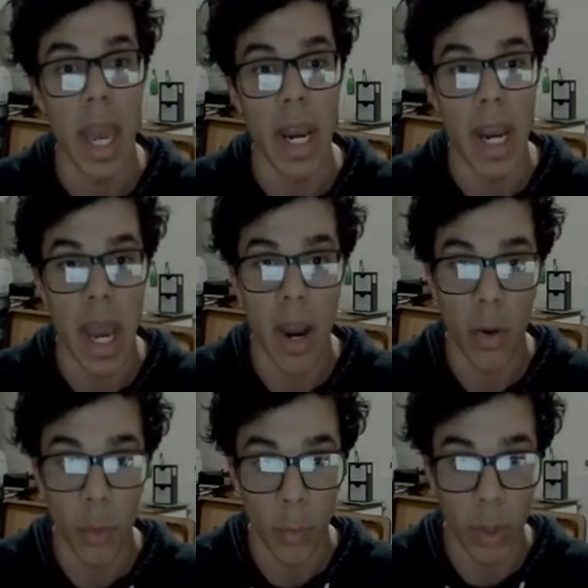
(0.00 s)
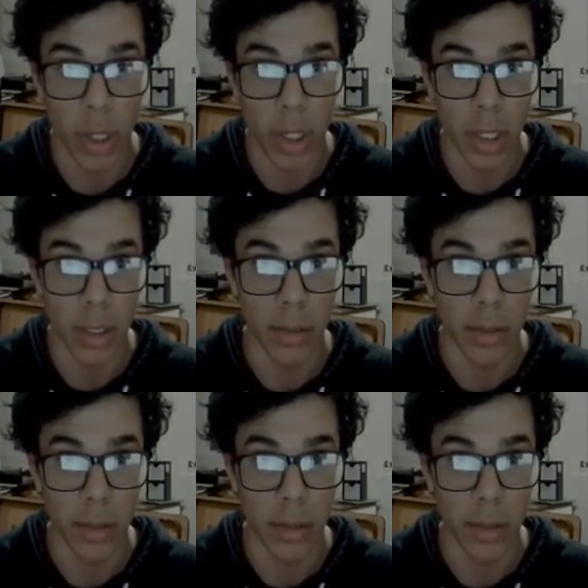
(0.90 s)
And now we